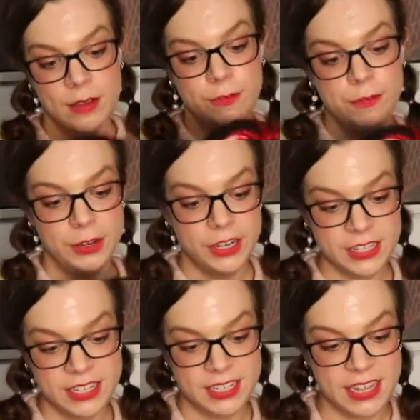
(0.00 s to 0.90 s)

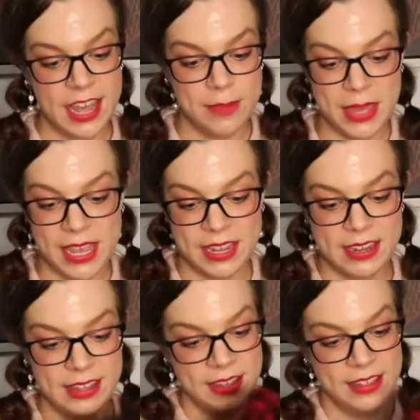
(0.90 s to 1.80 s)
First, I
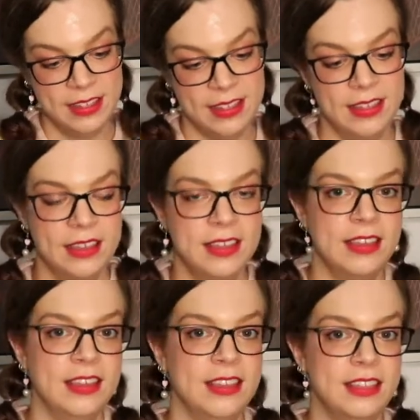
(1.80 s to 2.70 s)
made
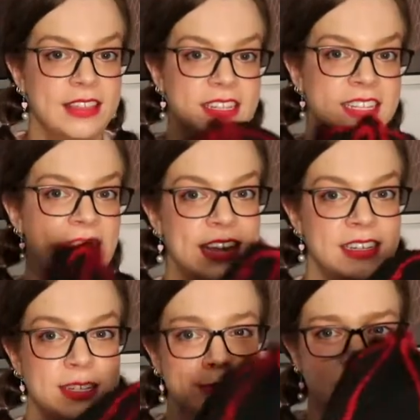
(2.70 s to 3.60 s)
this
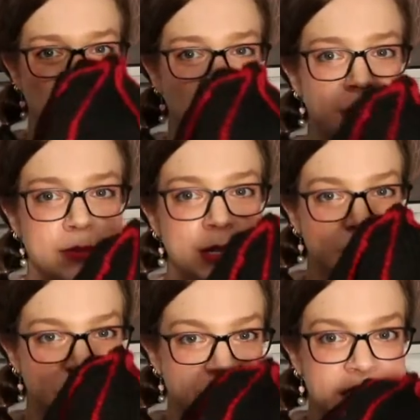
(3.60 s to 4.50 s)
hat. It was supposed to be a
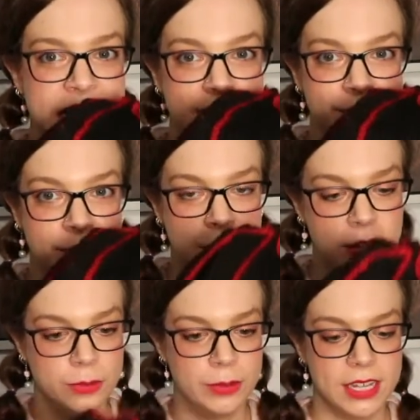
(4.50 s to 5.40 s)
witch's hat for
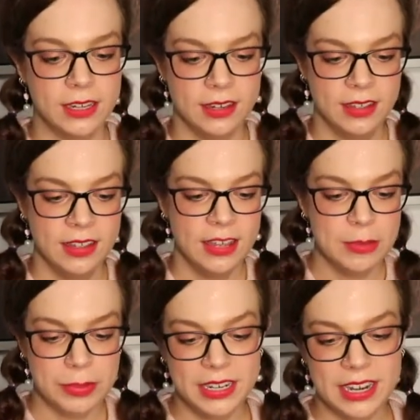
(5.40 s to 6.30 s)
Halloween,
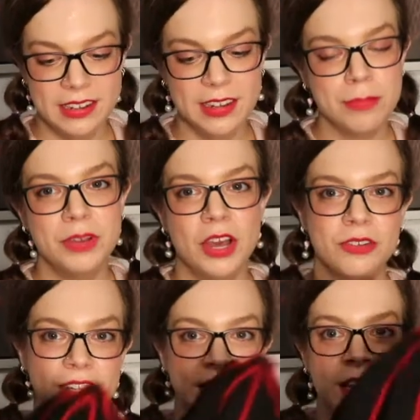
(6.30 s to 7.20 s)
but it ended up not
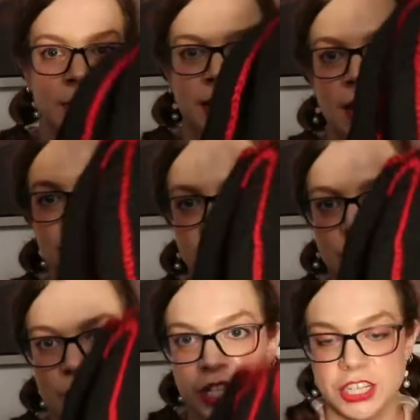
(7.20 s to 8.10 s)
really coming out like
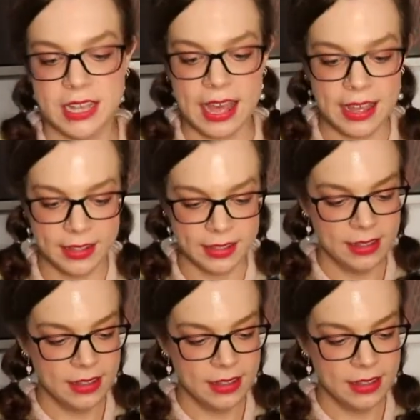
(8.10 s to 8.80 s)
a witch's hat.